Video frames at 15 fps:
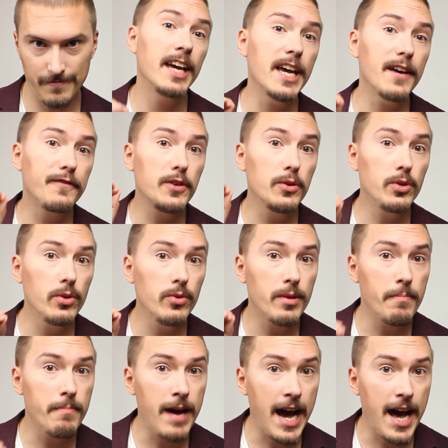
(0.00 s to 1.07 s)
If you do the
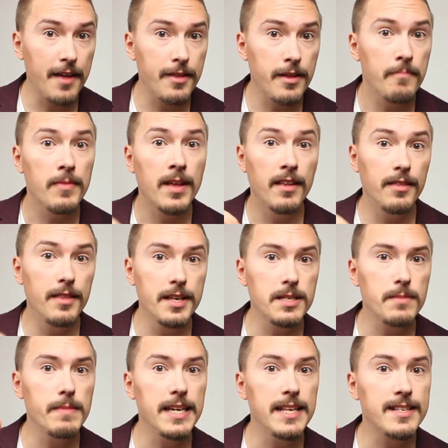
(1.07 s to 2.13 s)
math, this
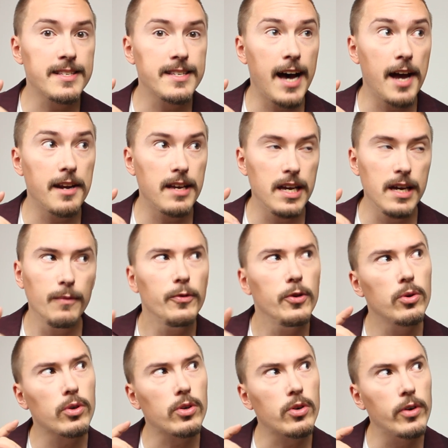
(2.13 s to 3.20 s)
means that if
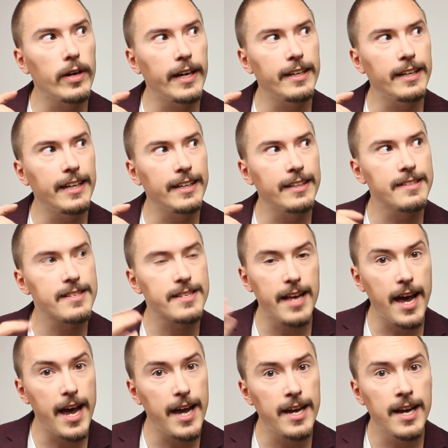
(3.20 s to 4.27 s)
you're creating,
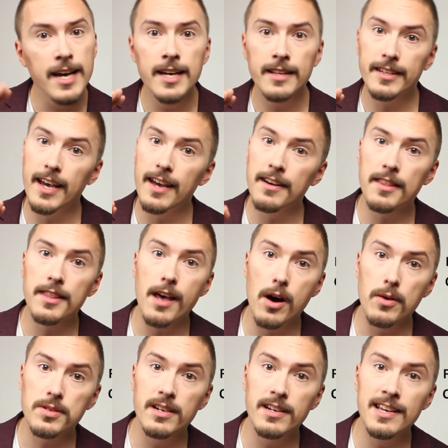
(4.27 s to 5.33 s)
say,
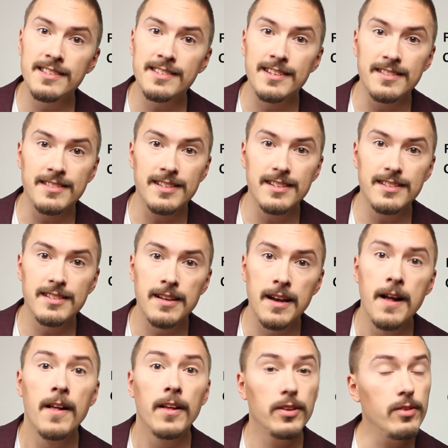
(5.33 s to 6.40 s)
10,000 instances,
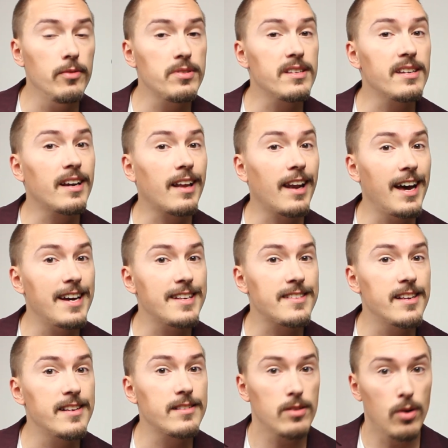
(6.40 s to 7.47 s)
Using
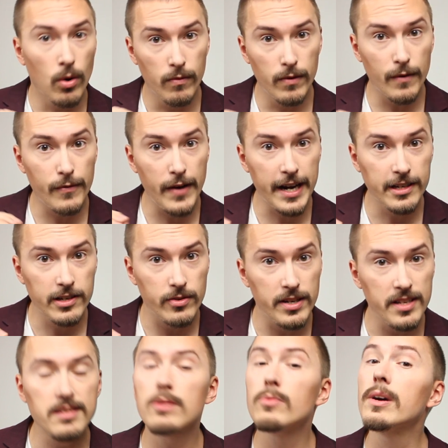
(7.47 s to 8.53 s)
classes over
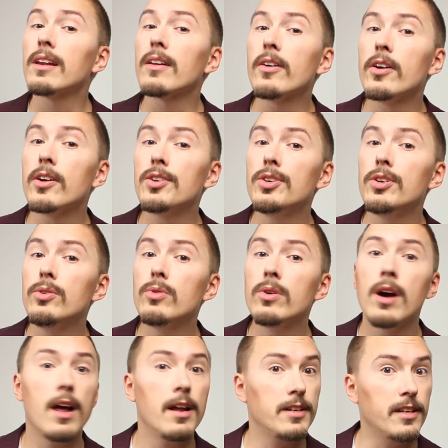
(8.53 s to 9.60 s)
factories will earn you
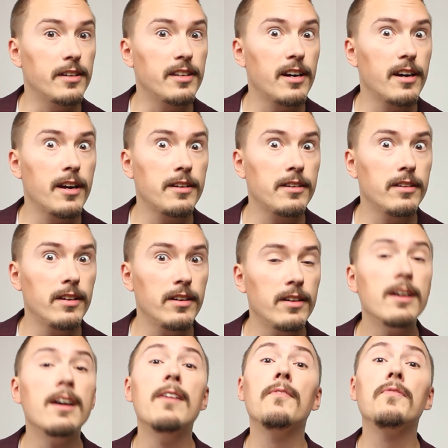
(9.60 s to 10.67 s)

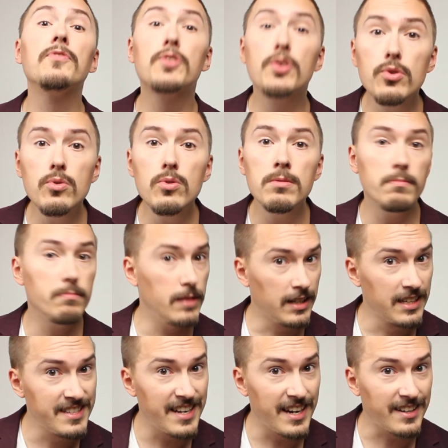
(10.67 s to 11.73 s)
2
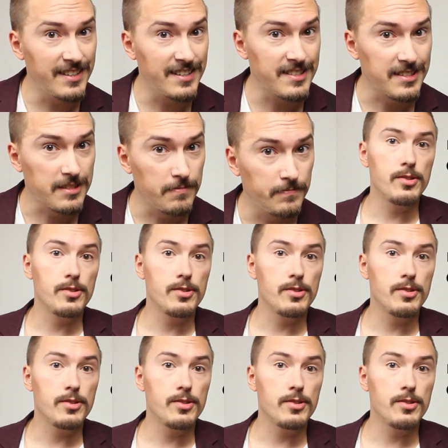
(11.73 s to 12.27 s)
milliseconds.